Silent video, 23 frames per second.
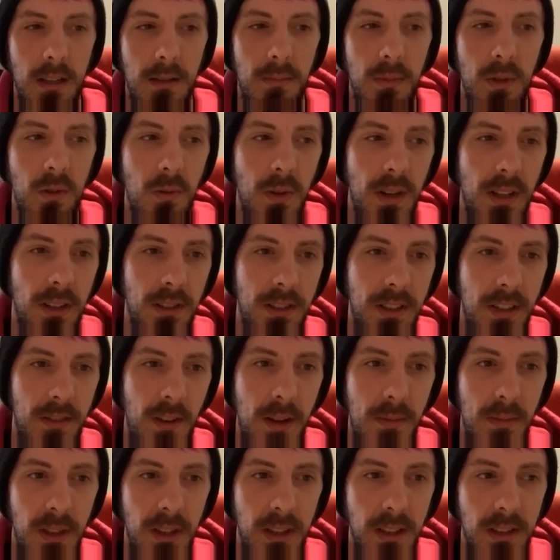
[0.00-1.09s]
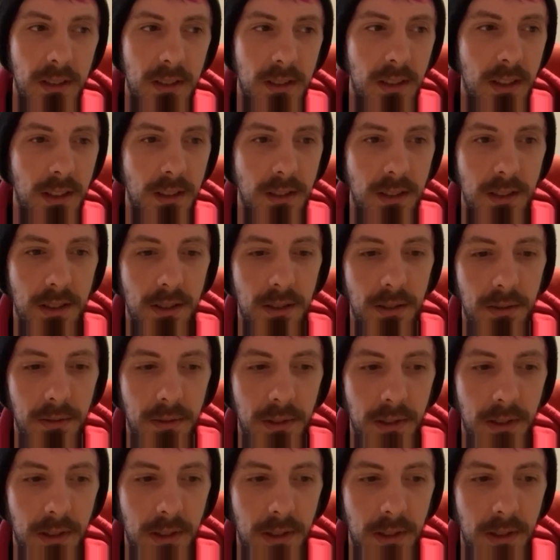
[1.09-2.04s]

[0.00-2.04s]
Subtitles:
Who else have I been listening to?